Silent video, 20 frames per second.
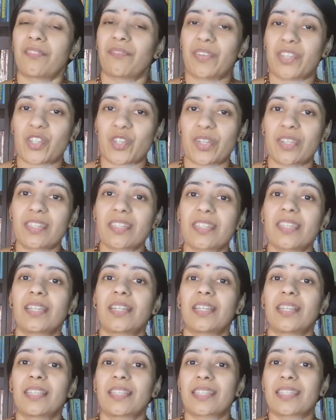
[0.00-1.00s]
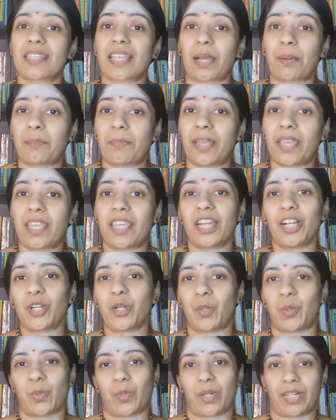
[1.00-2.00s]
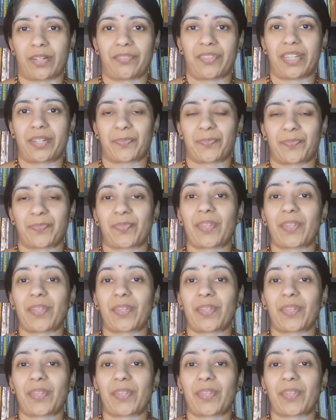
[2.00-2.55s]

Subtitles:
which is Samaya kuravar.